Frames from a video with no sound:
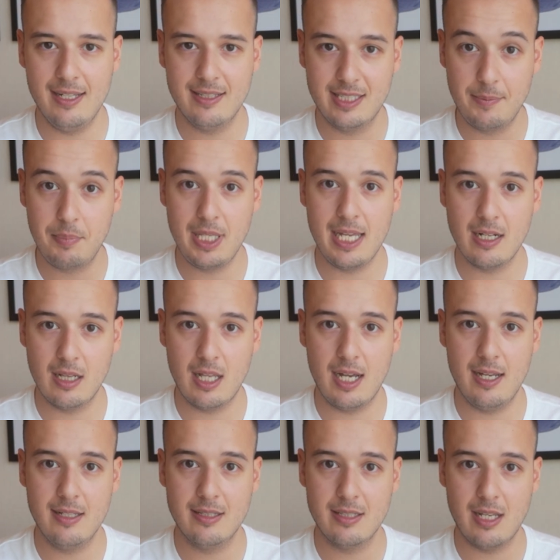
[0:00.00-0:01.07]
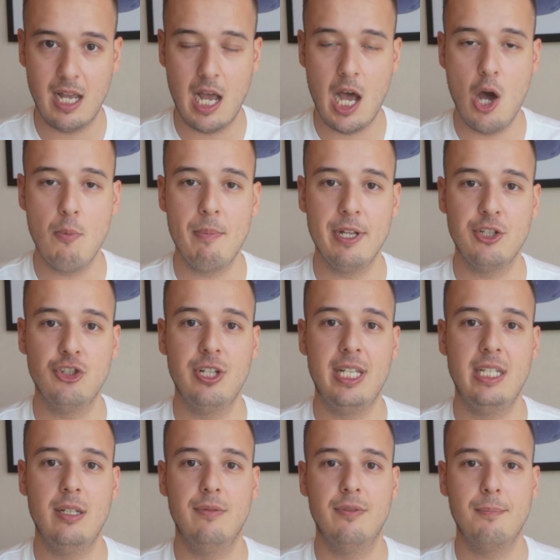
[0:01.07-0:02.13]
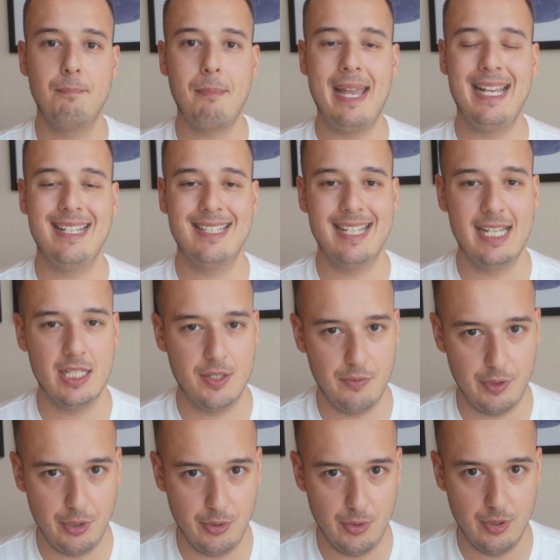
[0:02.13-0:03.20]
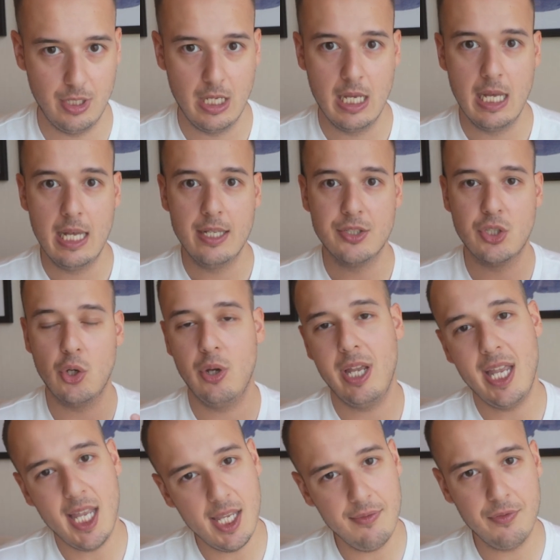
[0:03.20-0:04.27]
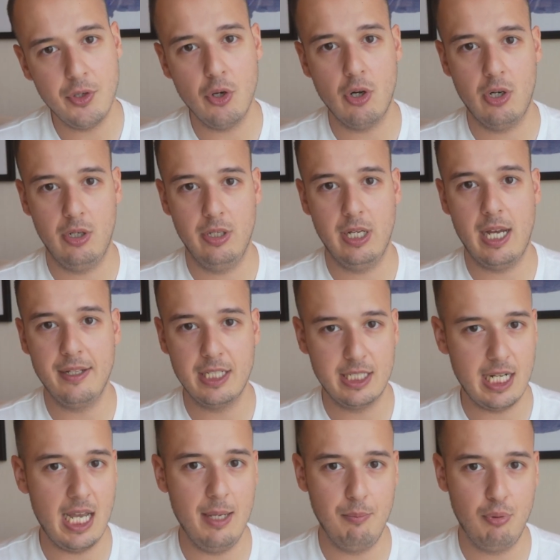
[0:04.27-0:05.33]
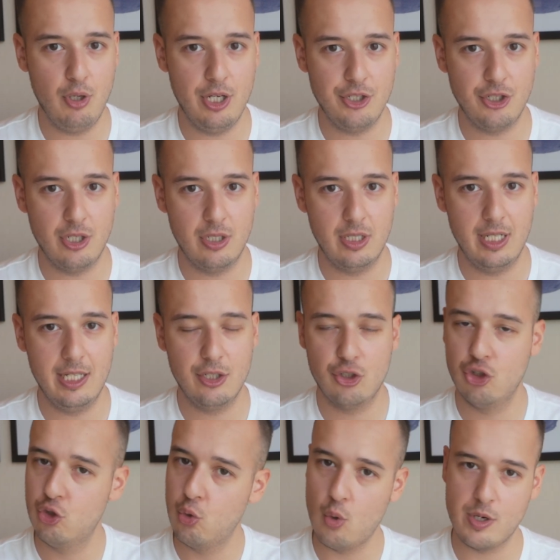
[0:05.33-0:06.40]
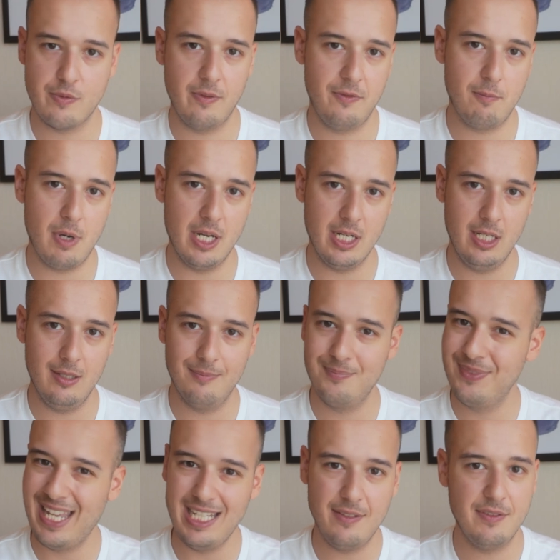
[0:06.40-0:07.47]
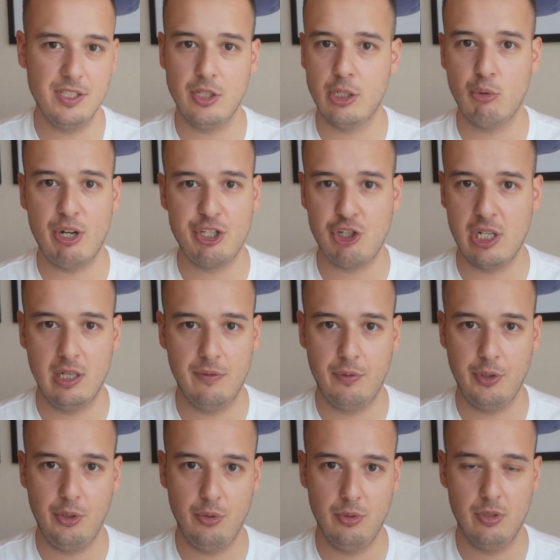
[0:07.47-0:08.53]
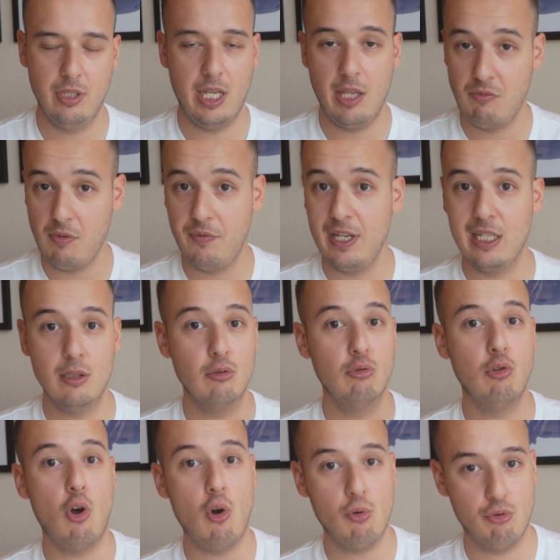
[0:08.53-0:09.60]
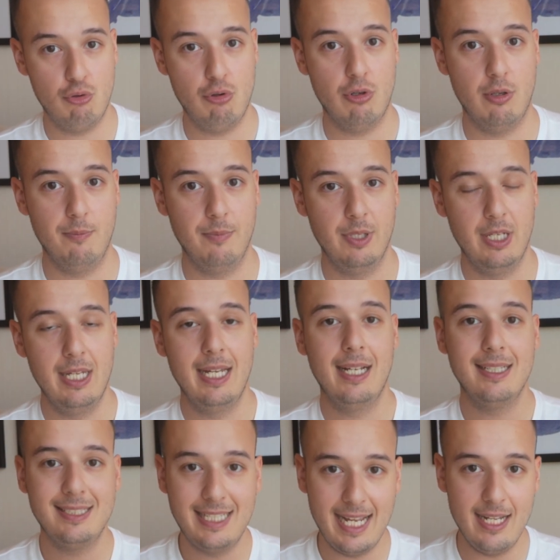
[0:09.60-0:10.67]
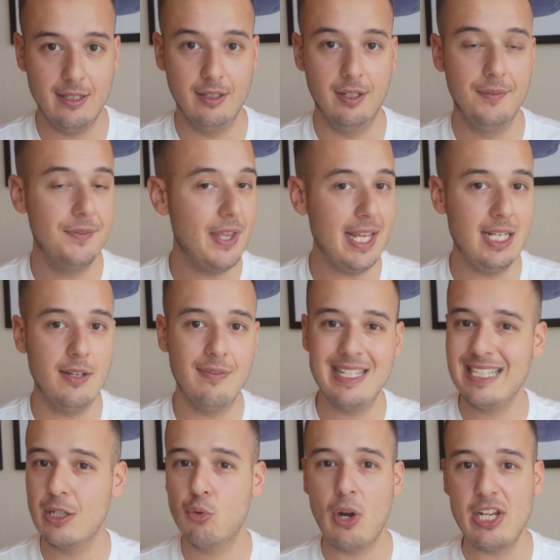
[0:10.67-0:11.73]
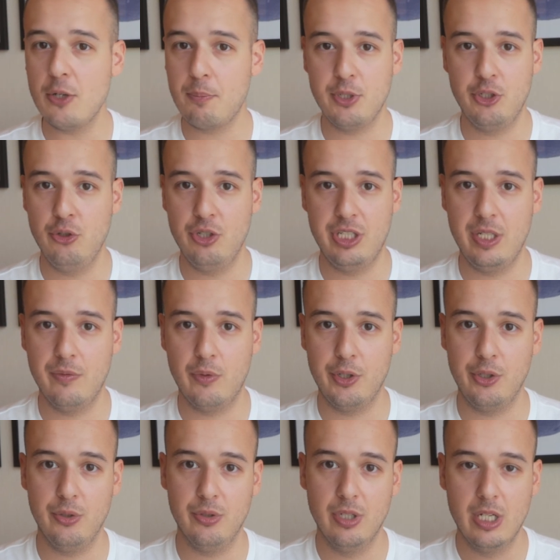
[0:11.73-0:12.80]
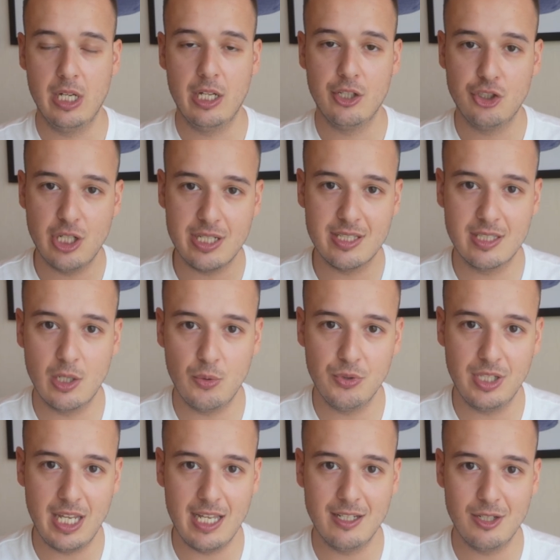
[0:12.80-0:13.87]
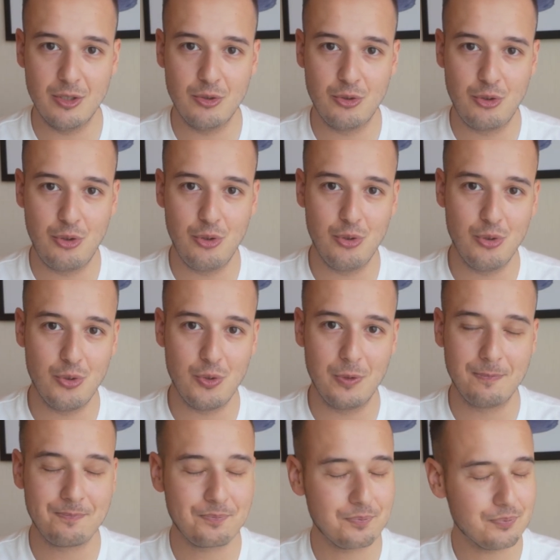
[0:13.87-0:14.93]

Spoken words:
deeply analyze how much native makes sense for you. So if you're under time pressure and short with money, native is not the right channel for you. If you think long term, then native is a great opportunity for you. Just don't get too